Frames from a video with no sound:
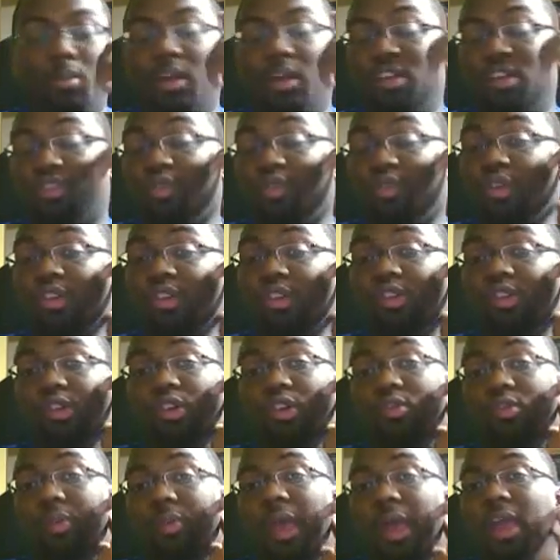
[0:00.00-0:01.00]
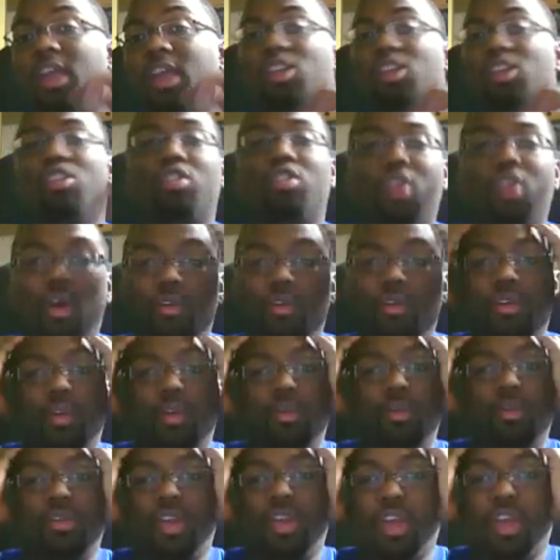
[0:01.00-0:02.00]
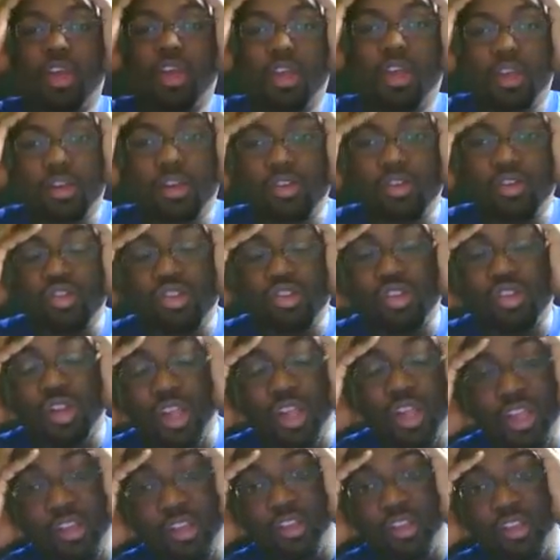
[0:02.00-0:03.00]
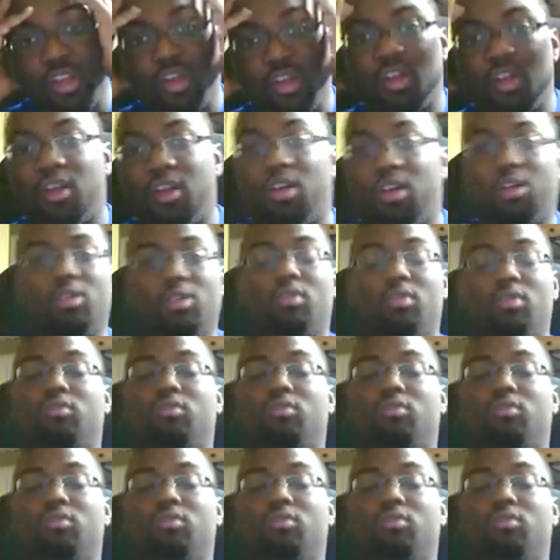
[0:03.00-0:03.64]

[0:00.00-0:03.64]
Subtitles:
As soon as he took his back, he just covered up his head and just laid there.